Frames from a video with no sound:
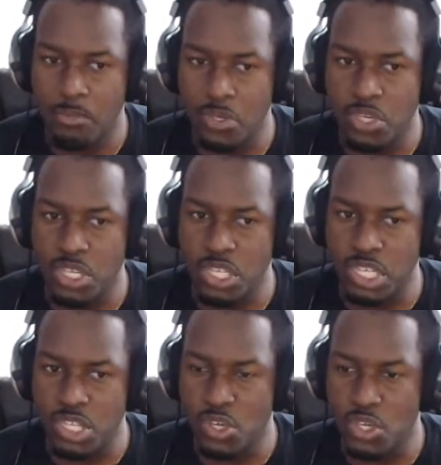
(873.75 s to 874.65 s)
you
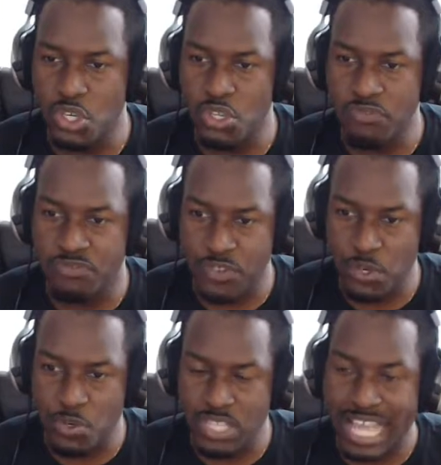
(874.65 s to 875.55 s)
can
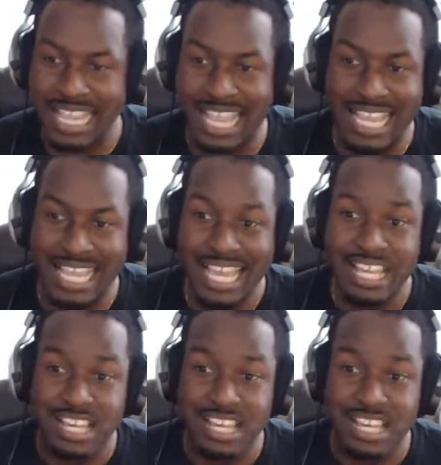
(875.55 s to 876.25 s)
infuse that like